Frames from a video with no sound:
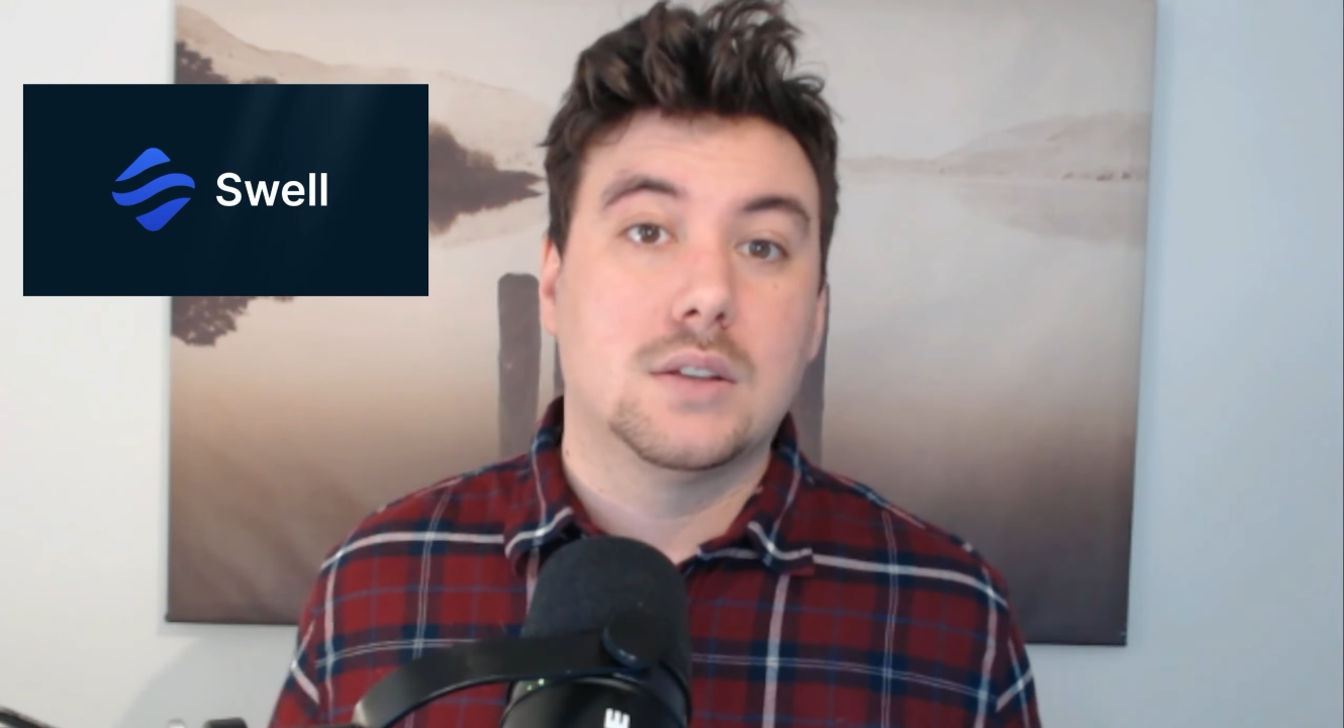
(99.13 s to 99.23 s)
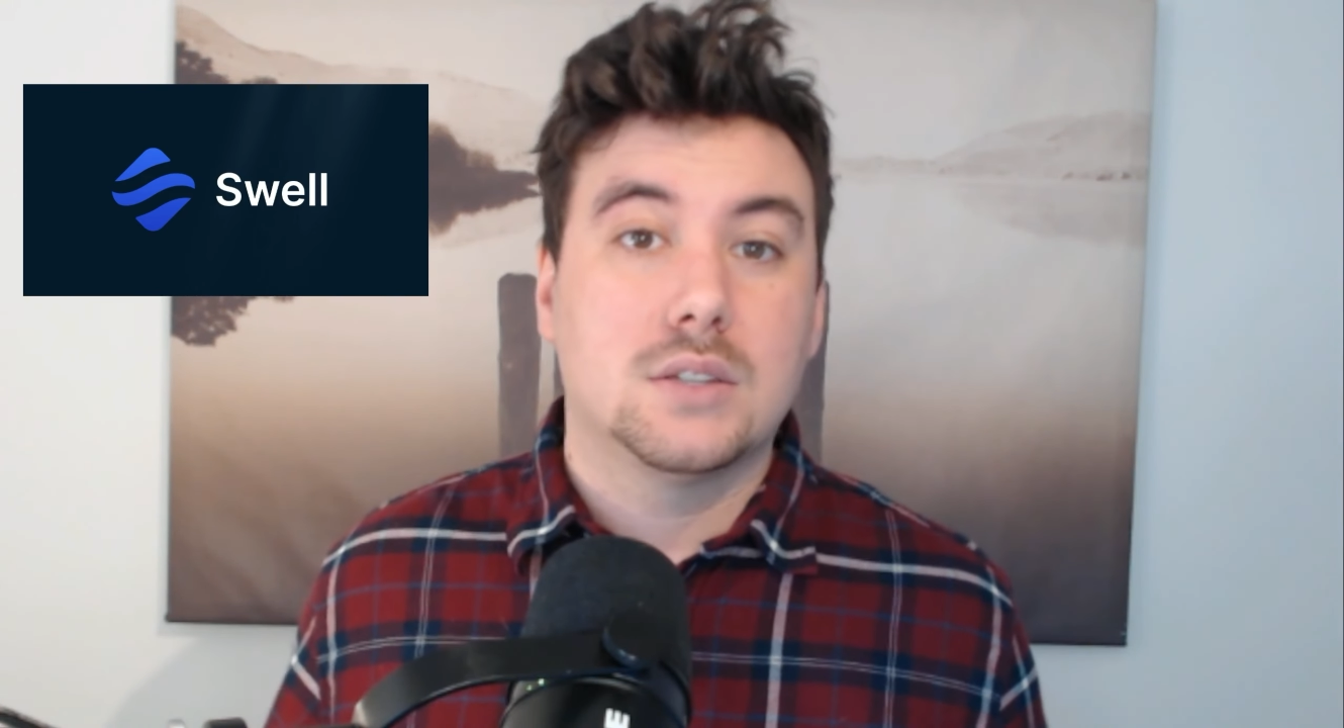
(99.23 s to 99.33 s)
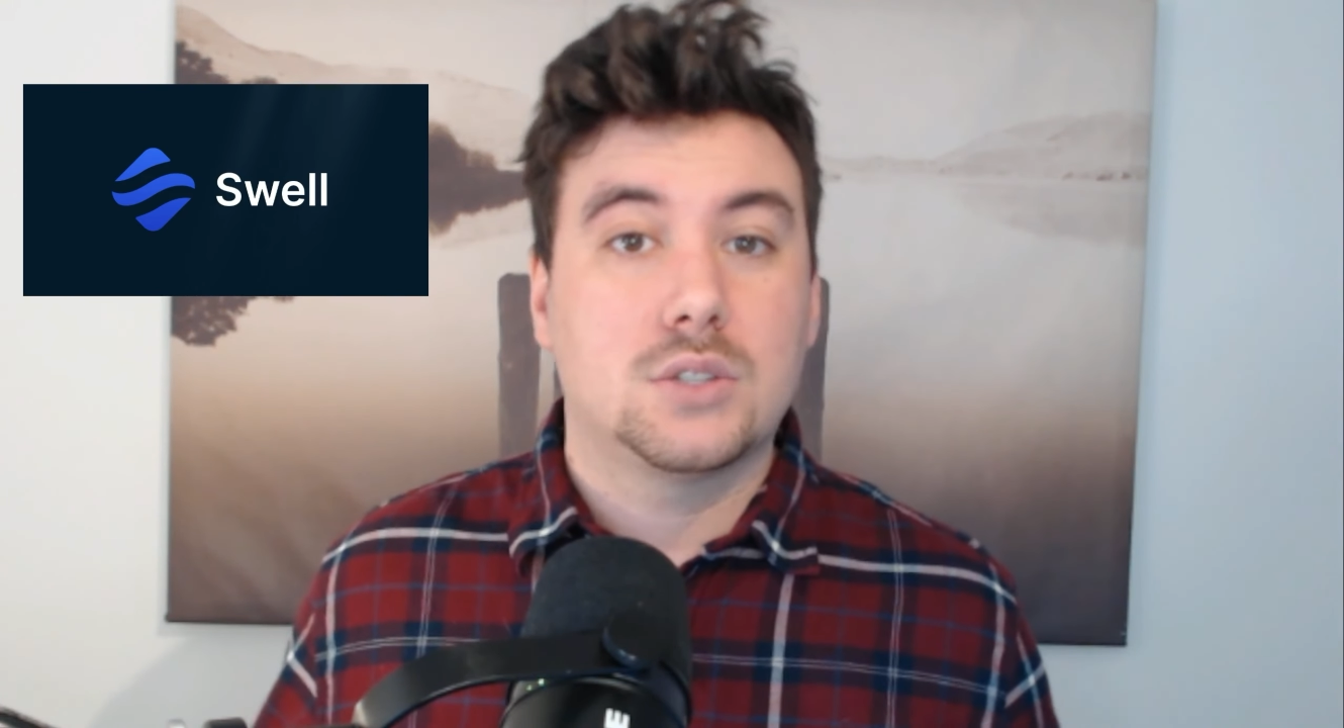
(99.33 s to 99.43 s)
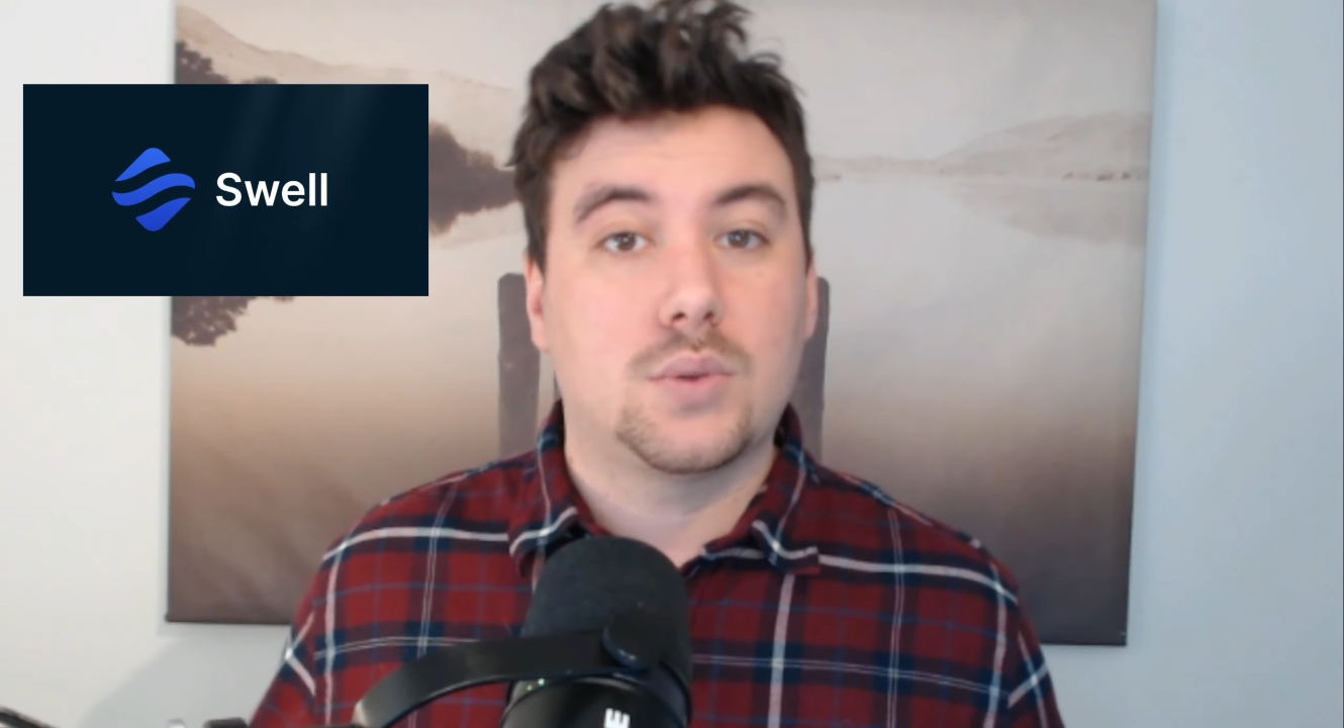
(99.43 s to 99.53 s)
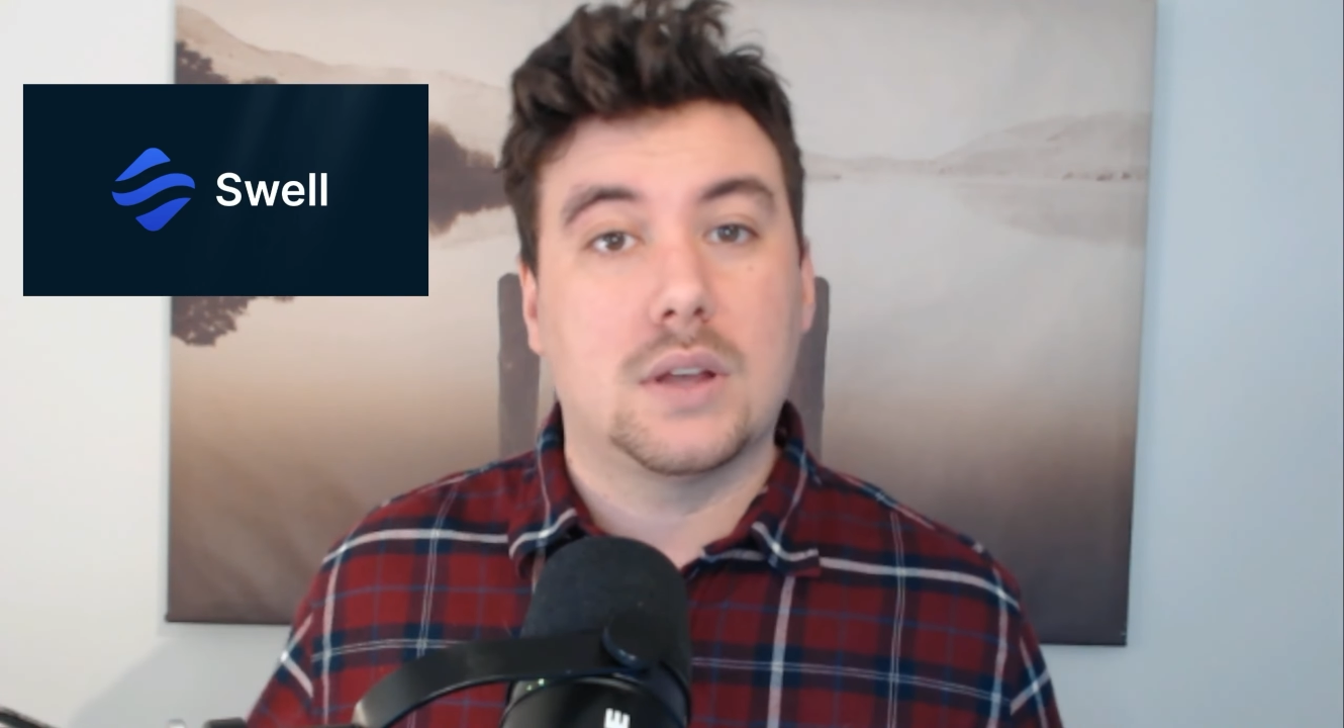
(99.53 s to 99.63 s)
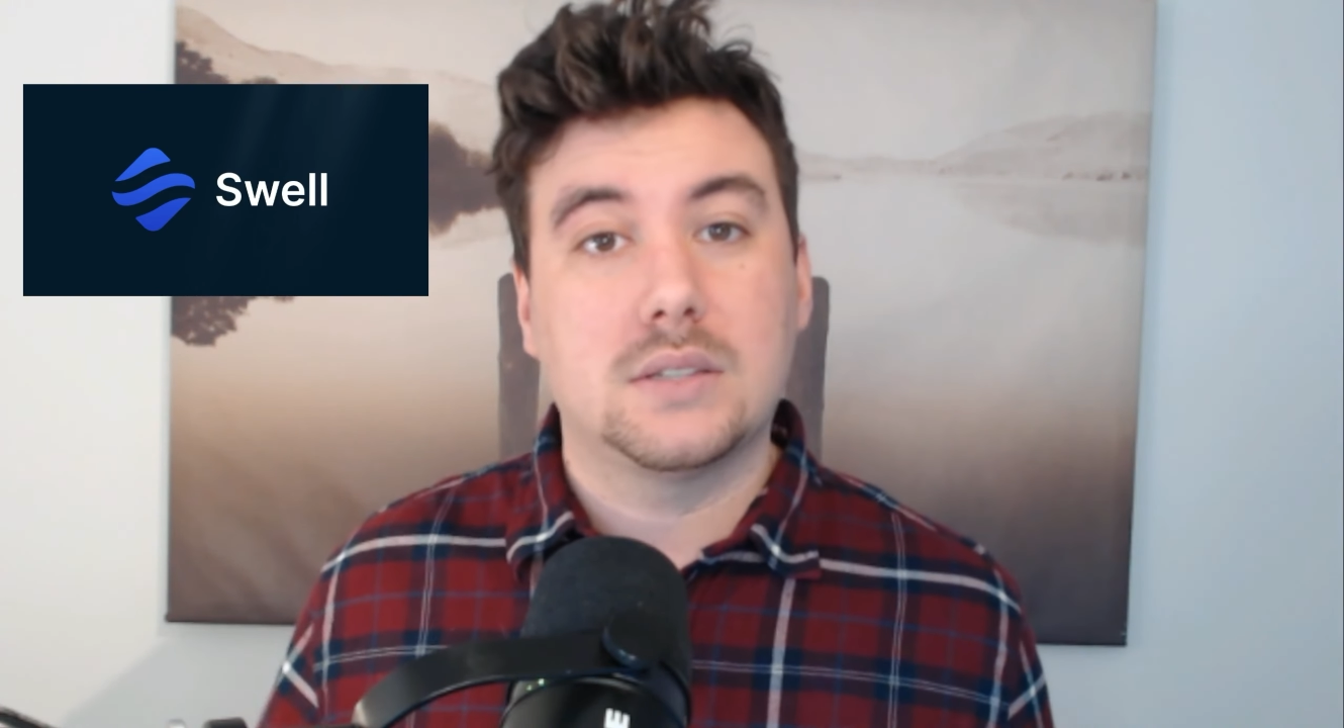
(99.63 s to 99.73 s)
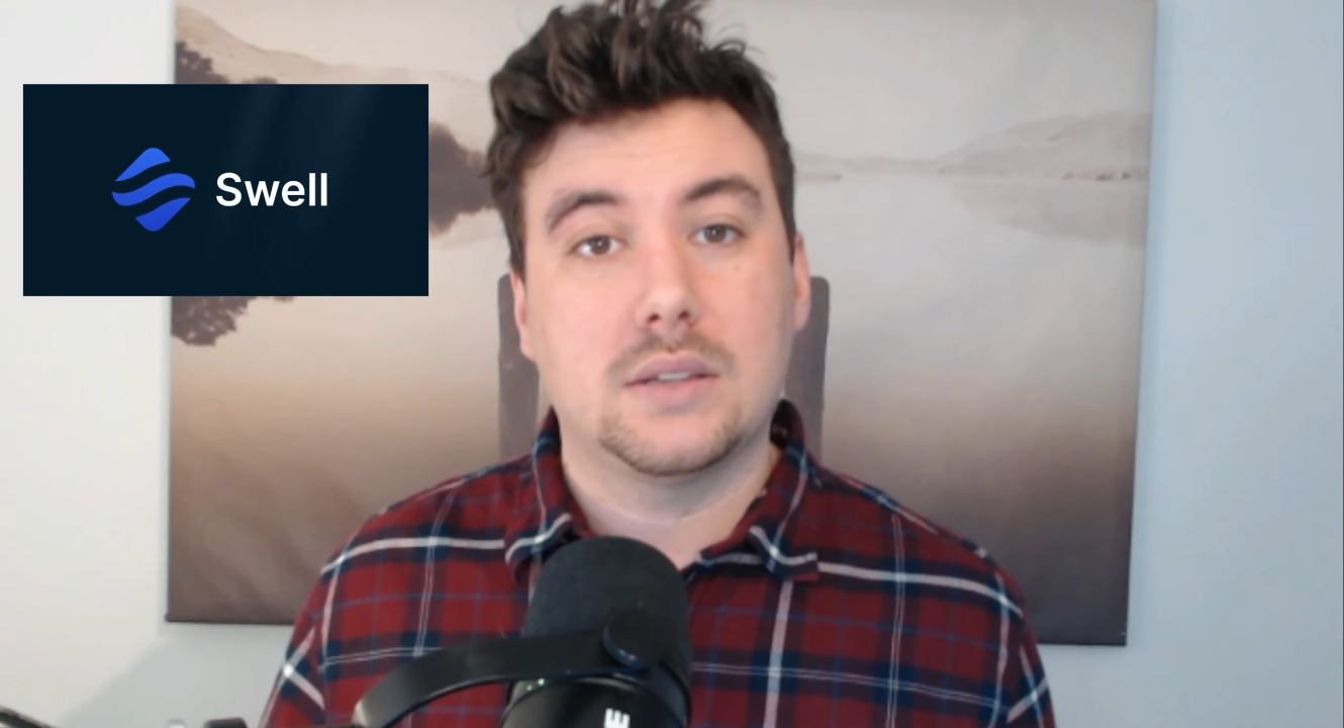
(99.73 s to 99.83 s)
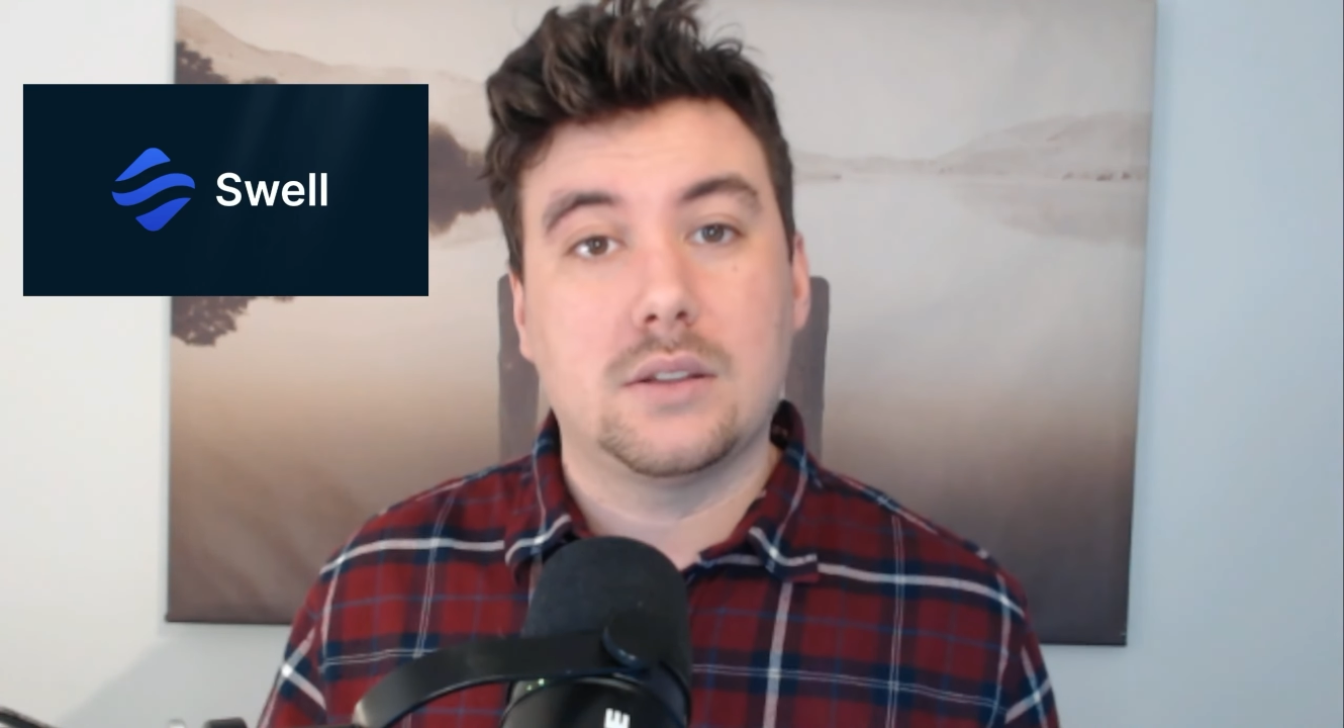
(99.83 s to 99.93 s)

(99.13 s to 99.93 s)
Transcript: Swell is a little